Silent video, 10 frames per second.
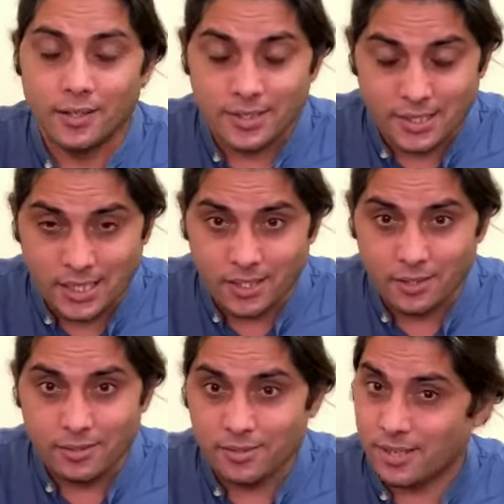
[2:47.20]

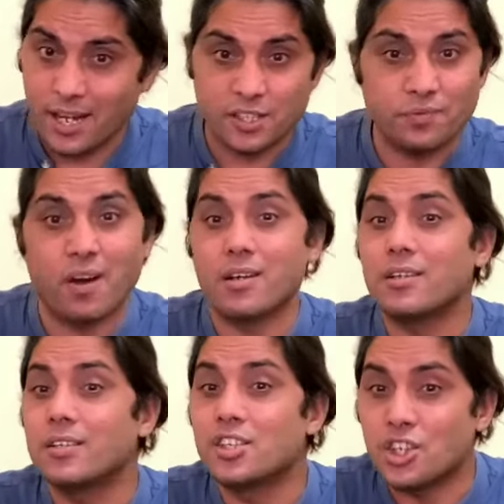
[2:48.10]
C stands
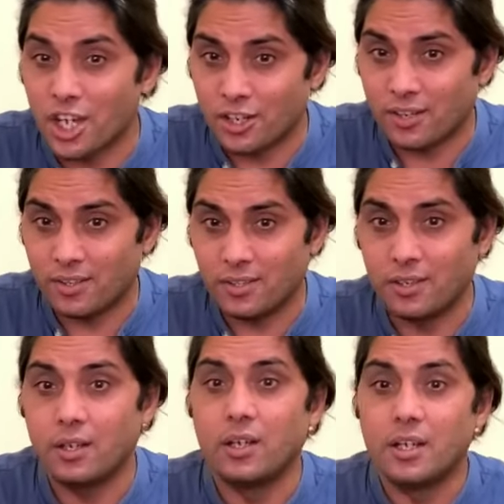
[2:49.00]
for channel,
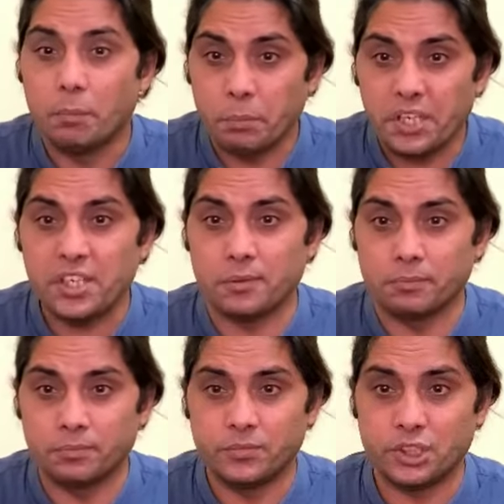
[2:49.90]

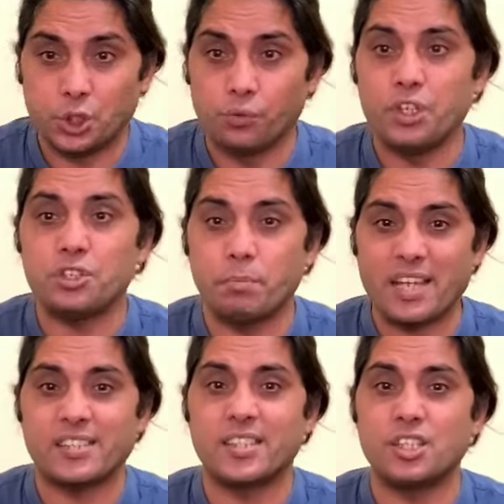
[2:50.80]
medium through which
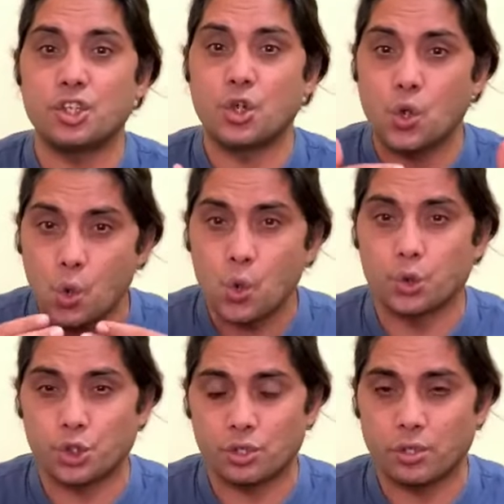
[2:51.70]
message
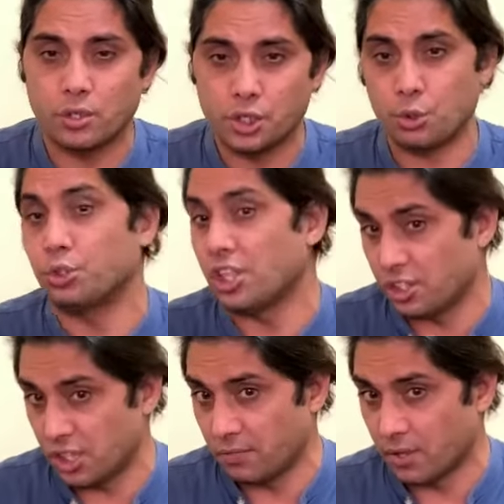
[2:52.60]
goes to the
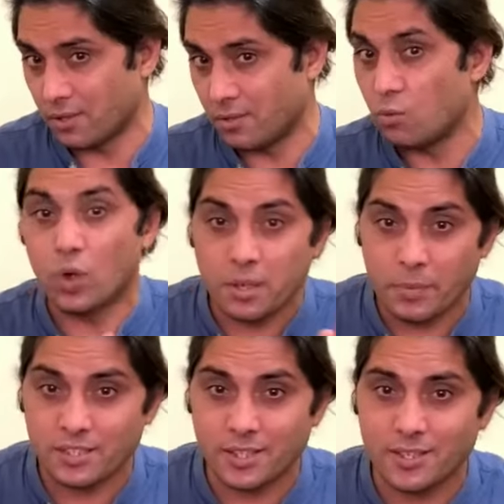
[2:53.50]
receiver. What
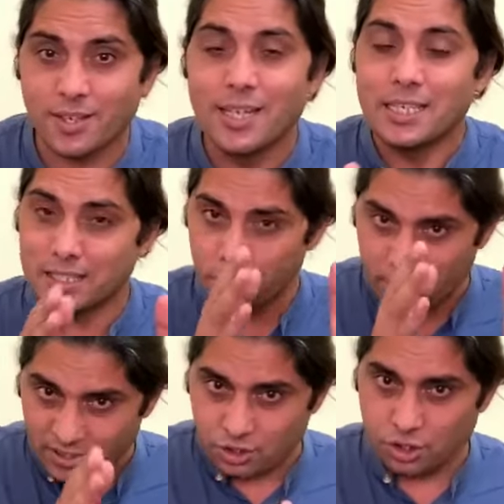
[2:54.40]
message? The
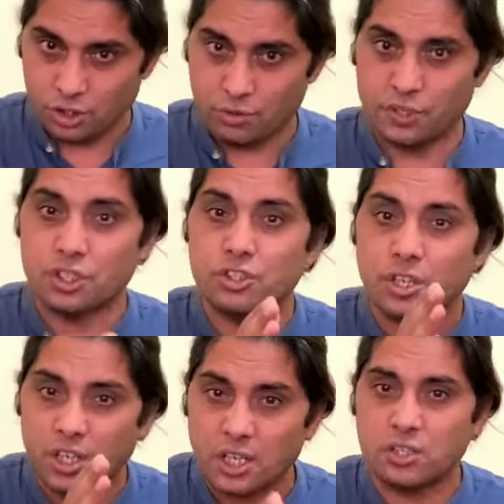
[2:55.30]
message which is
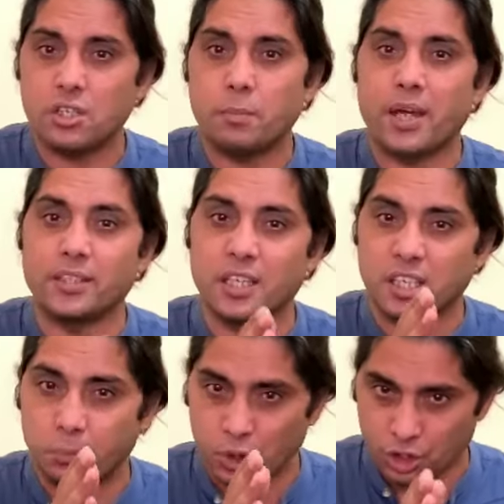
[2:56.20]
created by the
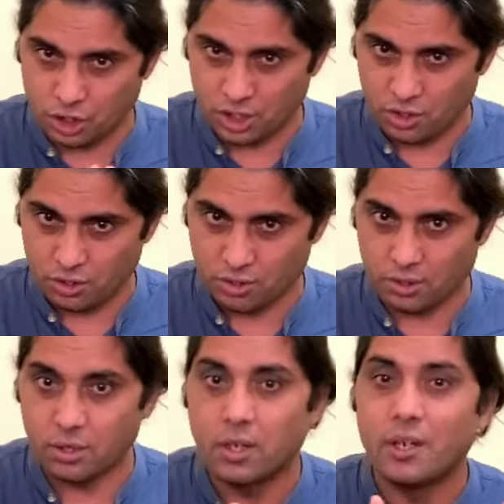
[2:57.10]

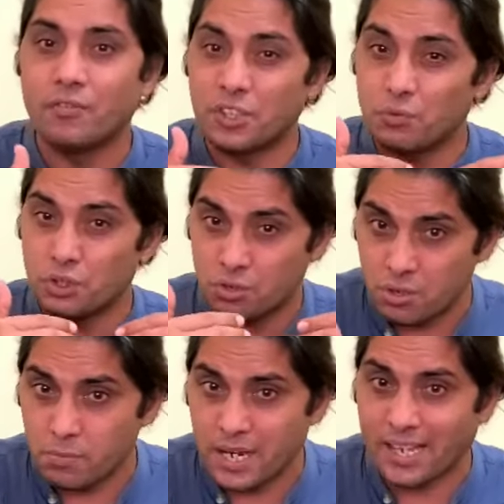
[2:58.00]
communicator, which we
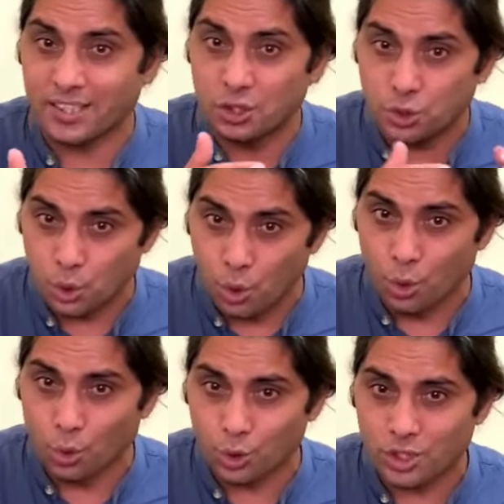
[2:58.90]
term as a
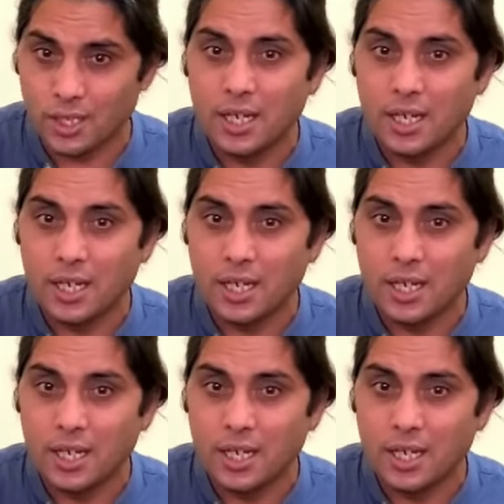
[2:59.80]
source,